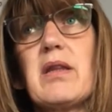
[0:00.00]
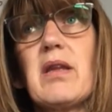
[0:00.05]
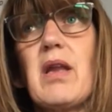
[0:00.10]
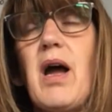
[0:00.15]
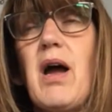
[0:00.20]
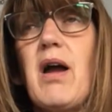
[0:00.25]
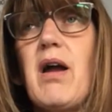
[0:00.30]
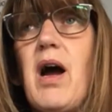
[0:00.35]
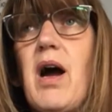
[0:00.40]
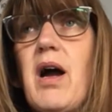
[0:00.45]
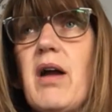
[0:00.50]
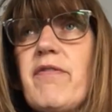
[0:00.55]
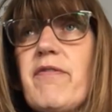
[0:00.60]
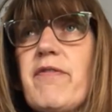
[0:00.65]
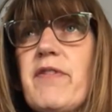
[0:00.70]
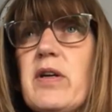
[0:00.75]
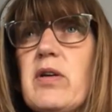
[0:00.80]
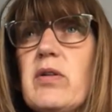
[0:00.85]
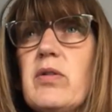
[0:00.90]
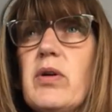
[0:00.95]
I
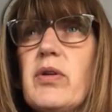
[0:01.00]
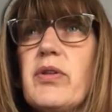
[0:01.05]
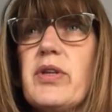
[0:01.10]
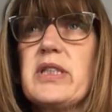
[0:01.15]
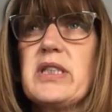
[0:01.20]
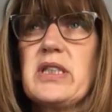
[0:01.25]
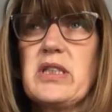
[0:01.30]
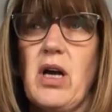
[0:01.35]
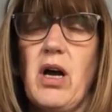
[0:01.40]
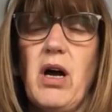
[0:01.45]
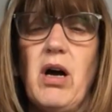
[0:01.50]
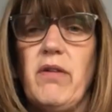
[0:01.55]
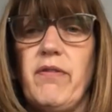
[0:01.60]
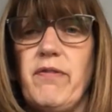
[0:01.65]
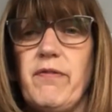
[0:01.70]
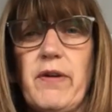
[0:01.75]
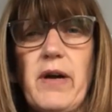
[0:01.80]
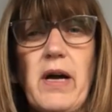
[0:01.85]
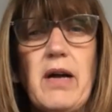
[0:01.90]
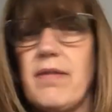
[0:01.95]
feel the staff
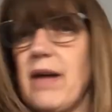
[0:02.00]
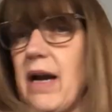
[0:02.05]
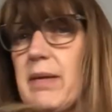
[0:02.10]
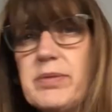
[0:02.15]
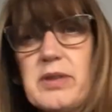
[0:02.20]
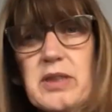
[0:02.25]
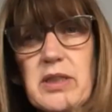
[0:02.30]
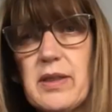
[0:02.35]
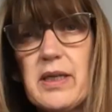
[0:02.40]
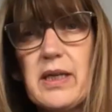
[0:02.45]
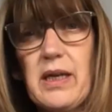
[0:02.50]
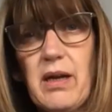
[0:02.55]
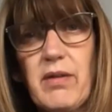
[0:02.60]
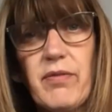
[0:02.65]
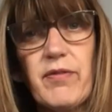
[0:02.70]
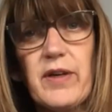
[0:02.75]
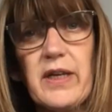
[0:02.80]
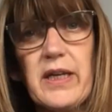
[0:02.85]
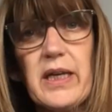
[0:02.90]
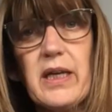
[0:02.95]
are absolutely
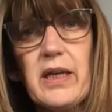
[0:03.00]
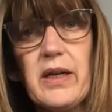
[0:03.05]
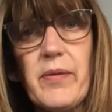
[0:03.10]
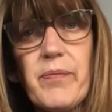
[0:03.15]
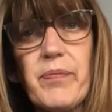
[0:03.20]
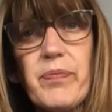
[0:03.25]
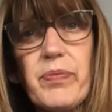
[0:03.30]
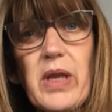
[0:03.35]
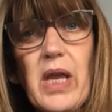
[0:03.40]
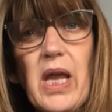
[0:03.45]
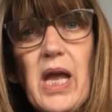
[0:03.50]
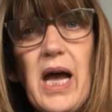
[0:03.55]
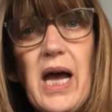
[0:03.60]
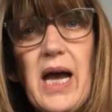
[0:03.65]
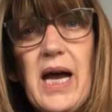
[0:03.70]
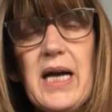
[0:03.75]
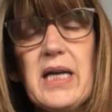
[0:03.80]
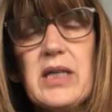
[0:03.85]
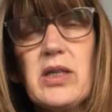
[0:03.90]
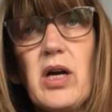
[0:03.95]
lovely.
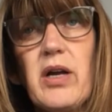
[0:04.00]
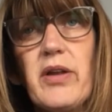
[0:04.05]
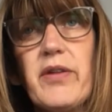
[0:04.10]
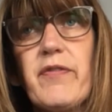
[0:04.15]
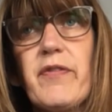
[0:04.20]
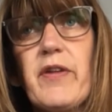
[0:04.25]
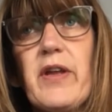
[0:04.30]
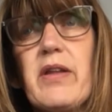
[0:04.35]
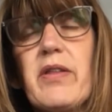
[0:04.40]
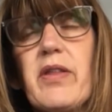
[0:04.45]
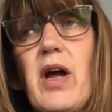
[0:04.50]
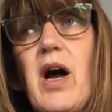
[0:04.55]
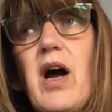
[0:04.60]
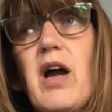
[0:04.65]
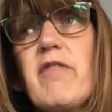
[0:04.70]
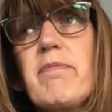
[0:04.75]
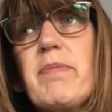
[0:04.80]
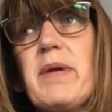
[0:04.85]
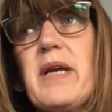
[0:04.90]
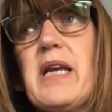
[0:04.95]
And I think that
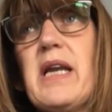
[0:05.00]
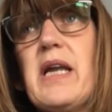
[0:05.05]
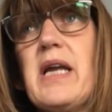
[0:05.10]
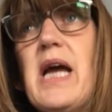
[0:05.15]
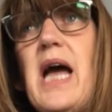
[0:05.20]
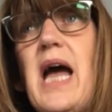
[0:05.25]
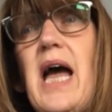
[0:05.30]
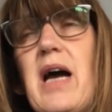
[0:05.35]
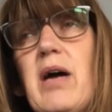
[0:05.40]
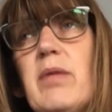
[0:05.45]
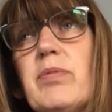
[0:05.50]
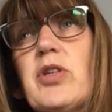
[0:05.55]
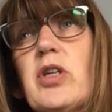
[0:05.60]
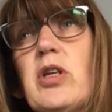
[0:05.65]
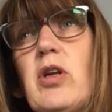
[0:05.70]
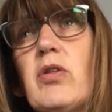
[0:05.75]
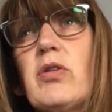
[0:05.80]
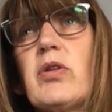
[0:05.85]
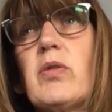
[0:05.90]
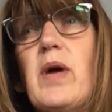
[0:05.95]
I've been helped
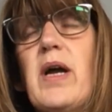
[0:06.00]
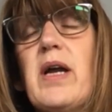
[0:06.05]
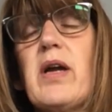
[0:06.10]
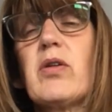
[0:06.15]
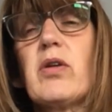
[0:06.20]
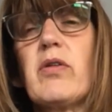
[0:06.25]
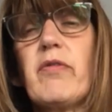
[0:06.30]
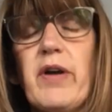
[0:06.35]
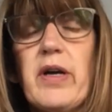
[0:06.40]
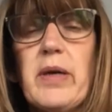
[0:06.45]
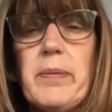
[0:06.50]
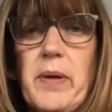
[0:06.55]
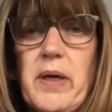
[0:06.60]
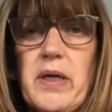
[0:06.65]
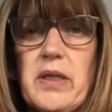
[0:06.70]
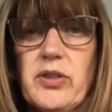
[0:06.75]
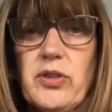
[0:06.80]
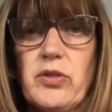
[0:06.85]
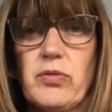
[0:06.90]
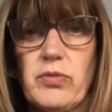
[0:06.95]
along the way on a very
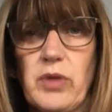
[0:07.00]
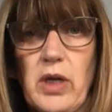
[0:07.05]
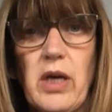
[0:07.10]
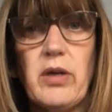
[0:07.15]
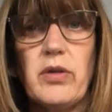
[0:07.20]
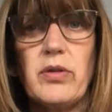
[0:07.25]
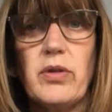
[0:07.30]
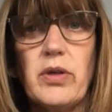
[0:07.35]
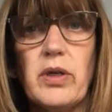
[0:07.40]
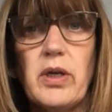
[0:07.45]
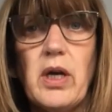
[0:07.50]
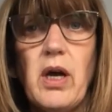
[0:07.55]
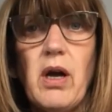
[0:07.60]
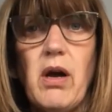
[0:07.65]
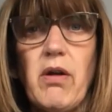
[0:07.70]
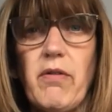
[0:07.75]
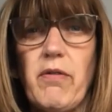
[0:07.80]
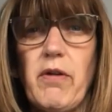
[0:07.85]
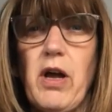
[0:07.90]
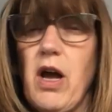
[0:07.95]
personal note
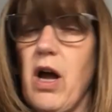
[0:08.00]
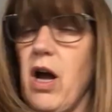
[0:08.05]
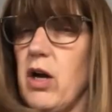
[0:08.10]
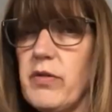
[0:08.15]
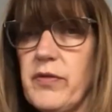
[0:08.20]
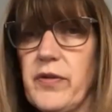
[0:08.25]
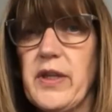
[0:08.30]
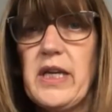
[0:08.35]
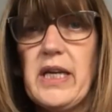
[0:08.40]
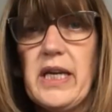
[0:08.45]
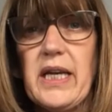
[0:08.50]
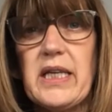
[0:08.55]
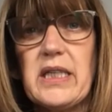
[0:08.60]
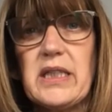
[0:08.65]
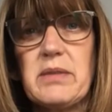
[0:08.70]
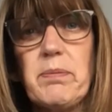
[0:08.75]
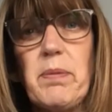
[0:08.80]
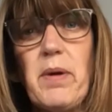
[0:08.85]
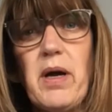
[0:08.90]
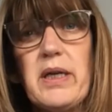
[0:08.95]
over the
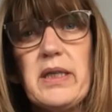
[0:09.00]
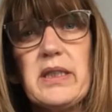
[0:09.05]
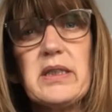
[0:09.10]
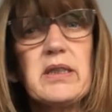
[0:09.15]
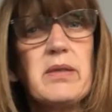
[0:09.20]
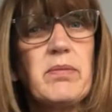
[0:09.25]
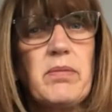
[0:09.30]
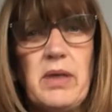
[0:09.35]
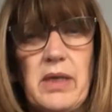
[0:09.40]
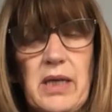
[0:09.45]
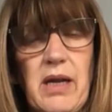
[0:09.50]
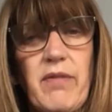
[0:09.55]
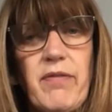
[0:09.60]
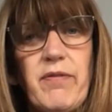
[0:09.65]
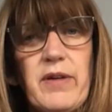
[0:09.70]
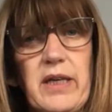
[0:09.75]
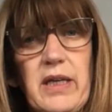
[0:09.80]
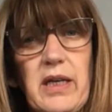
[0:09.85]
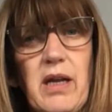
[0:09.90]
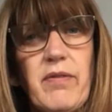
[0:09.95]
years by some
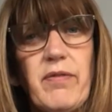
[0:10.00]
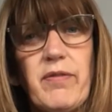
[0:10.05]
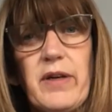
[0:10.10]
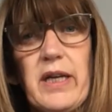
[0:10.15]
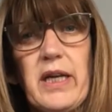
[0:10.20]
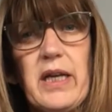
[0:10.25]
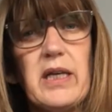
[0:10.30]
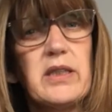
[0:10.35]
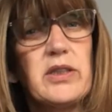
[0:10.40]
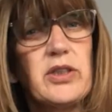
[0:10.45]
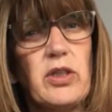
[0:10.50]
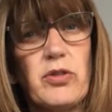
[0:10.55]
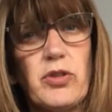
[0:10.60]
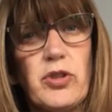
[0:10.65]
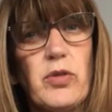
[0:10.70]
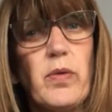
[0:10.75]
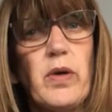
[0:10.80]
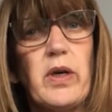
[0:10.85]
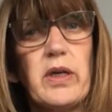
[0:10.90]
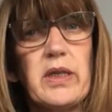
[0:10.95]
lovely, lovely
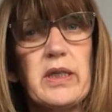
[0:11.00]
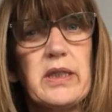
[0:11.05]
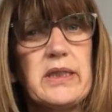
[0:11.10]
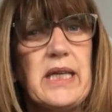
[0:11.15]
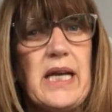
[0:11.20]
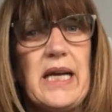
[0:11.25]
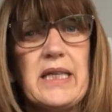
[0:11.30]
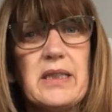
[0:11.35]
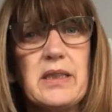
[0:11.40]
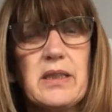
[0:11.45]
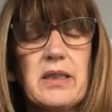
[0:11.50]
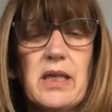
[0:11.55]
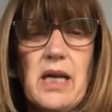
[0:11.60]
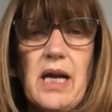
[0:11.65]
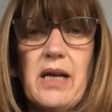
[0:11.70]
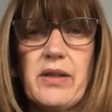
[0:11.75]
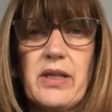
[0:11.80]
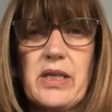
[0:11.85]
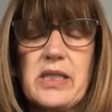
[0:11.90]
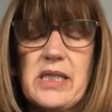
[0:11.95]
social workers and
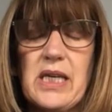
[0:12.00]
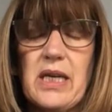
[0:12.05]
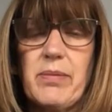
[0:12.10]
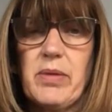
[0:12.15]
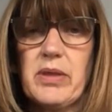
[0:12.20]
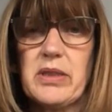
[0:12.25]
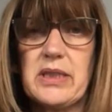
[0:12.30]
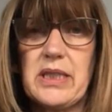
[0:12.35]
the team at